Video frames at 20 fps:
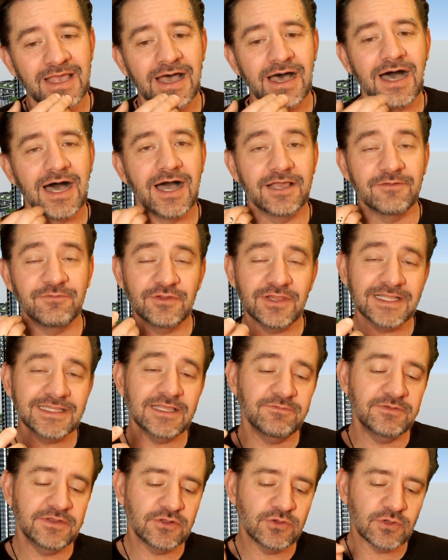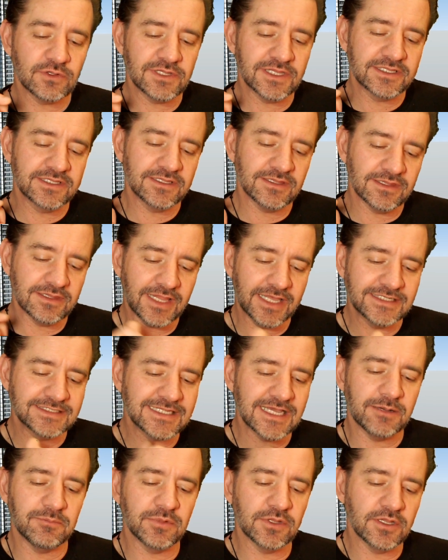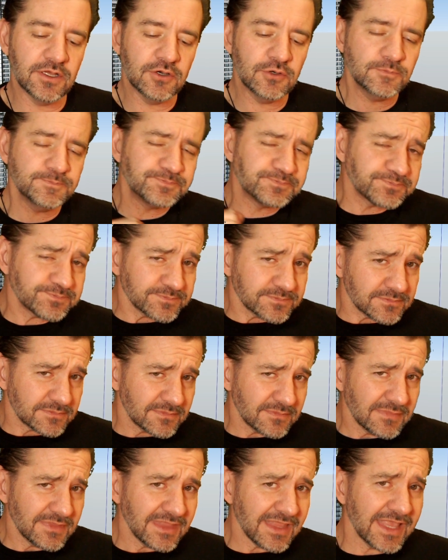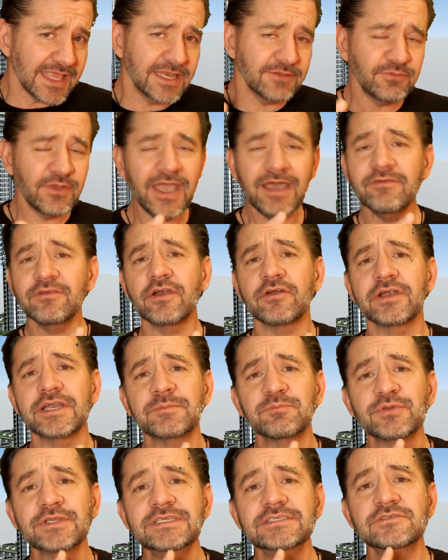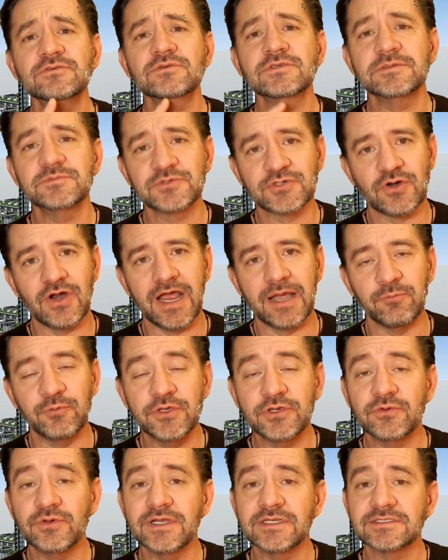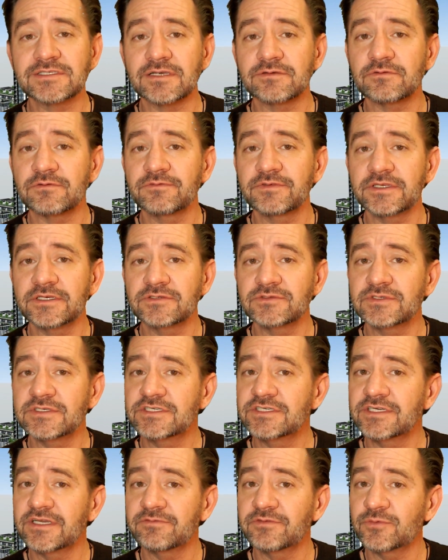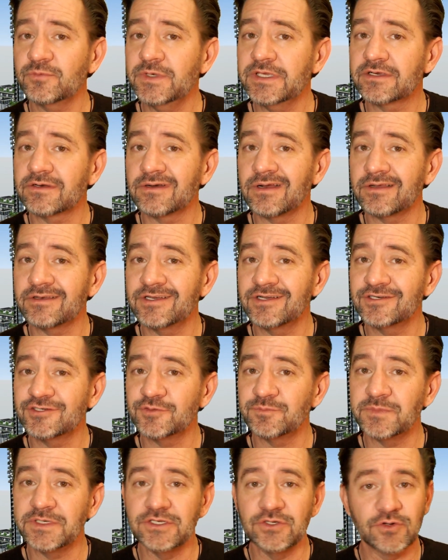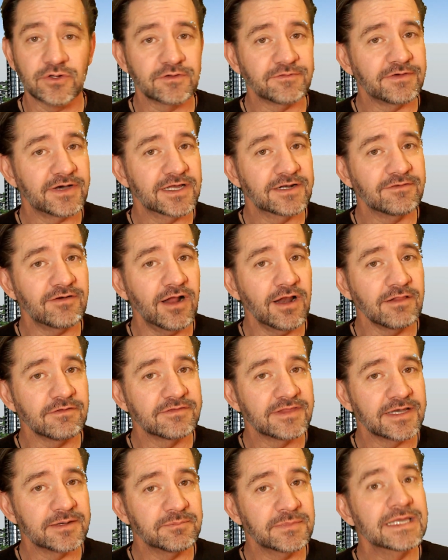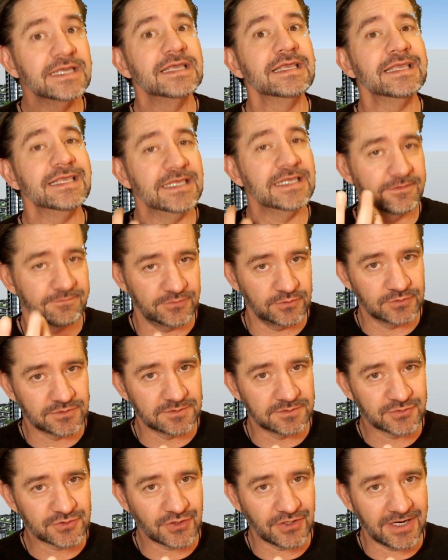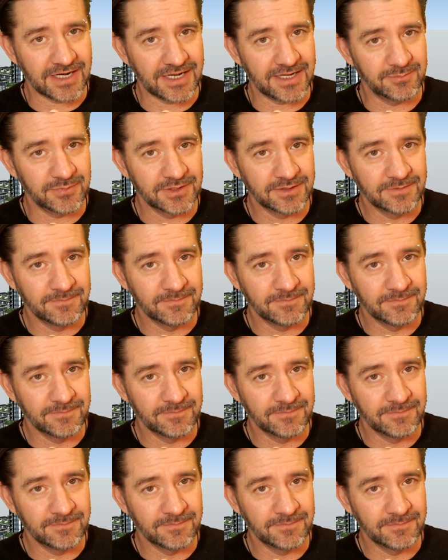Uh, if you like that video, go click like down below. And if you haven't already, please do subscribe. We create several videos each and every week around here, and you'll be notified of all of them if you subscribe.